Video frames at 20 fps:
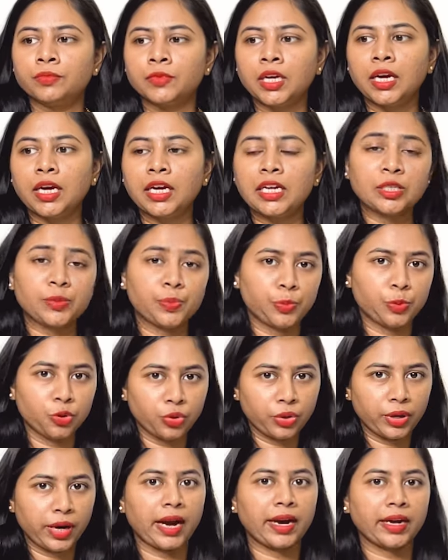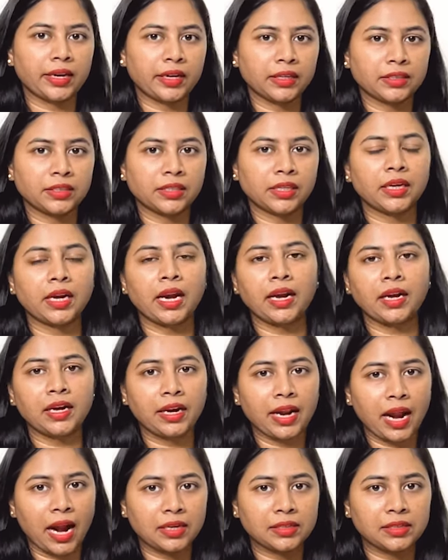it is pure hydration, and it
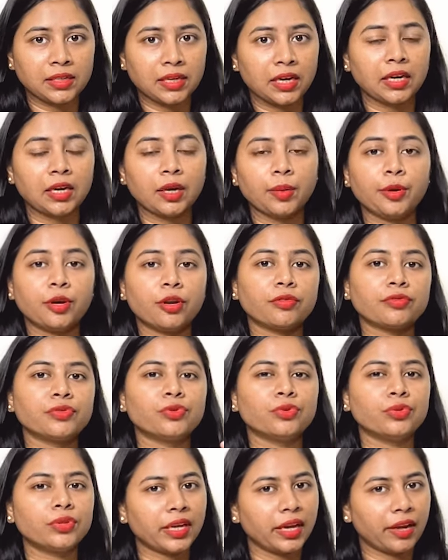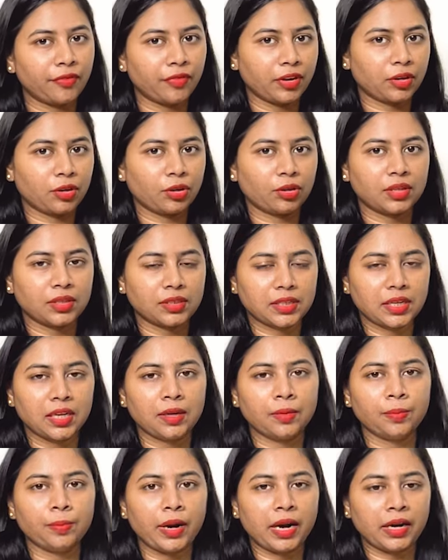adds a little bit of soothing effect on the
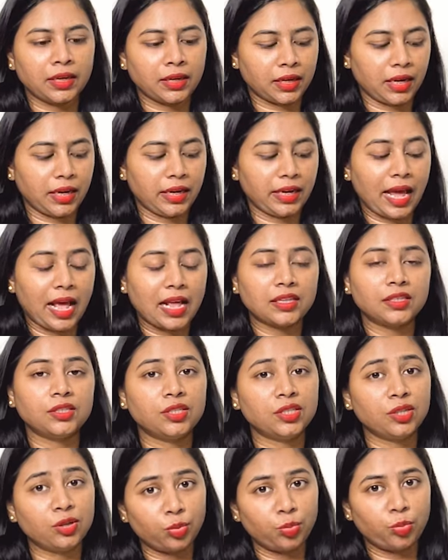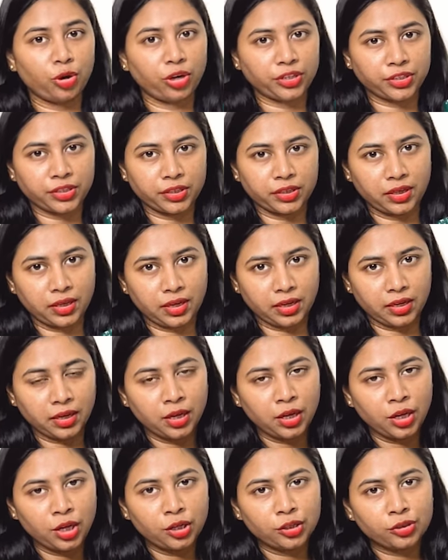skin, but it has zero moisture in it.
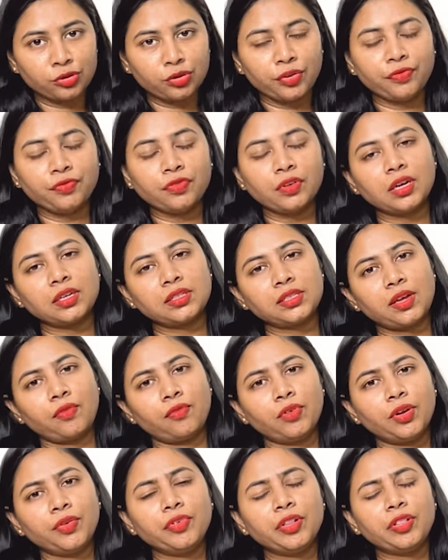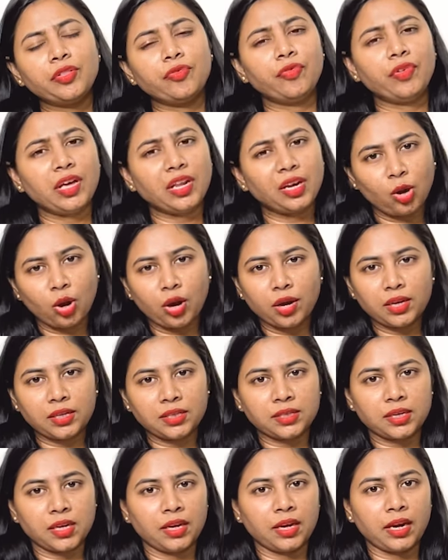So if you are someone with very oily
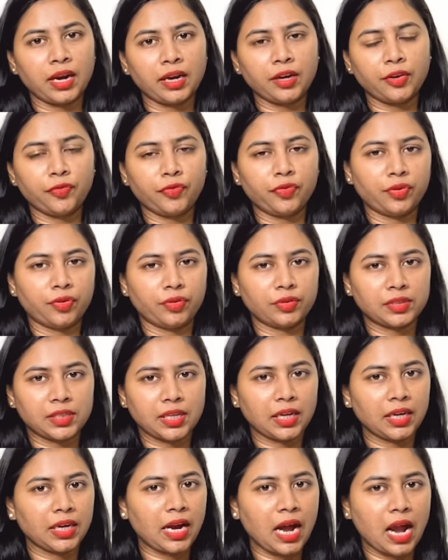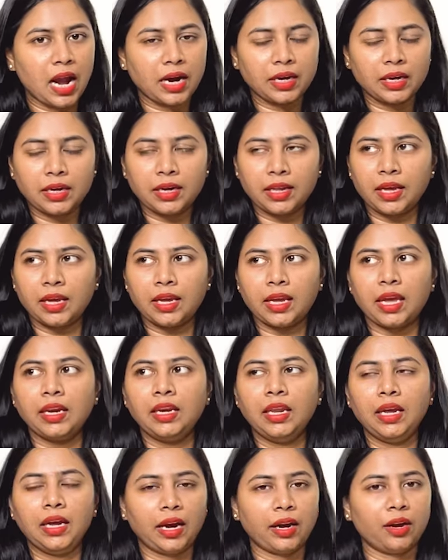skin, and if your skin can't take
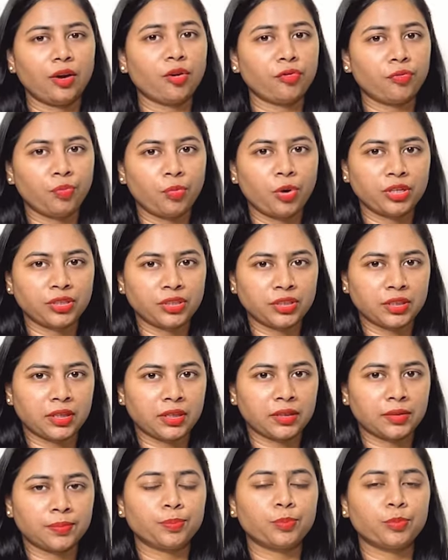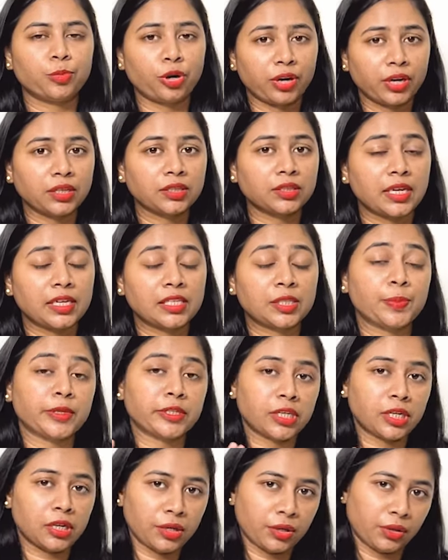any kind of moisture products,
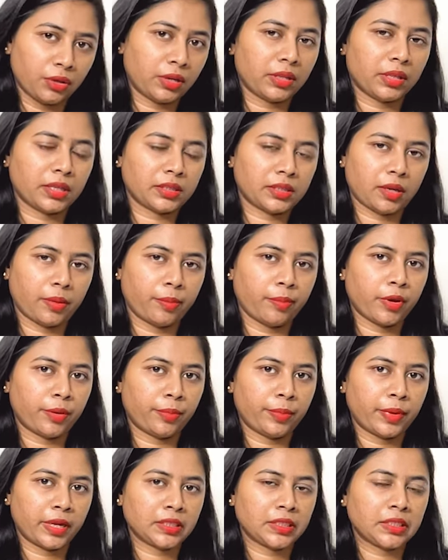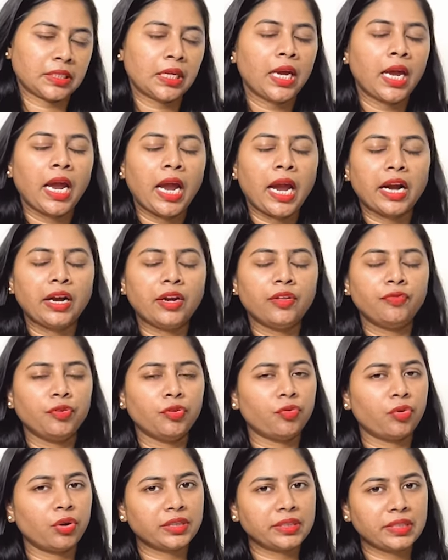especially during the summer months, and if you
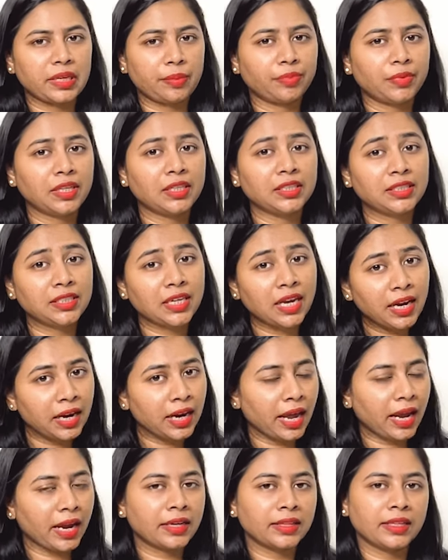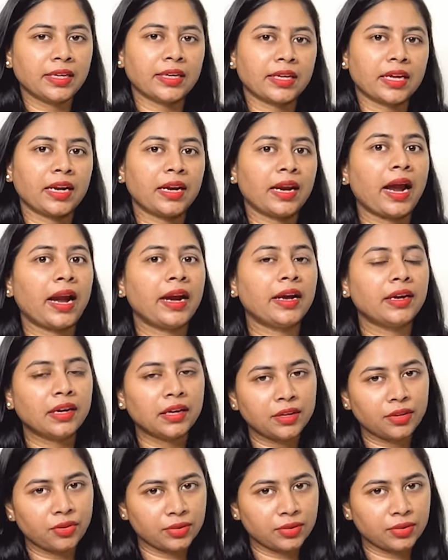want something gel like that can hydrate your